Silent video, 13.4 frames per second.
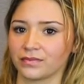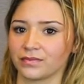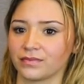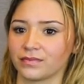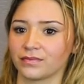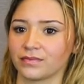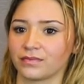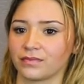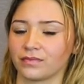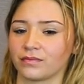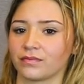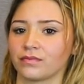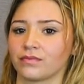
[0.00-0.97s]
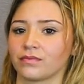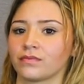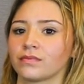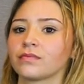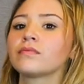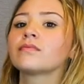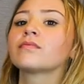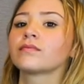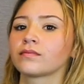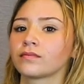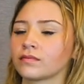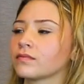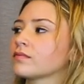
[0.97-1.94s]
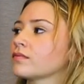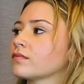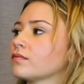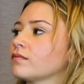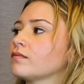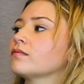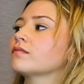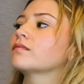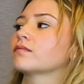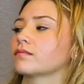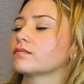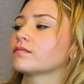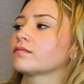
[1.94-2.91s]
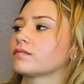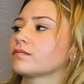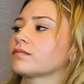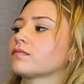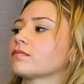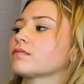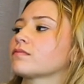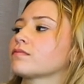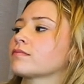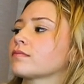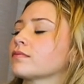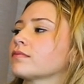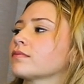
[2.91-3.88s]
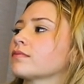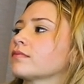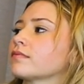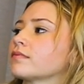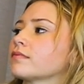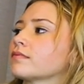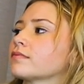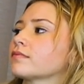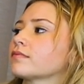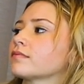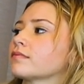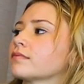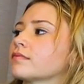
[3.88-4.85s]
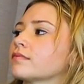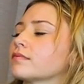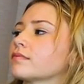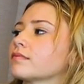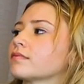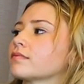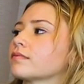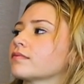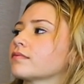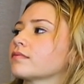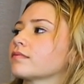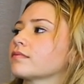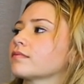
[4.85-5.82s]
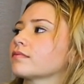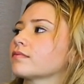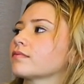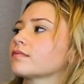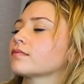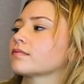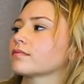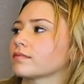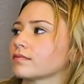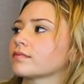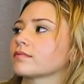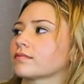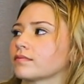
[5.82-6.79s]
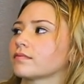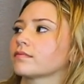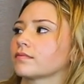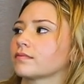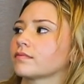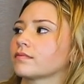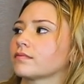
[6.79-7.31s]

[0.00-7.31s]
No words are spoken by the person on screen.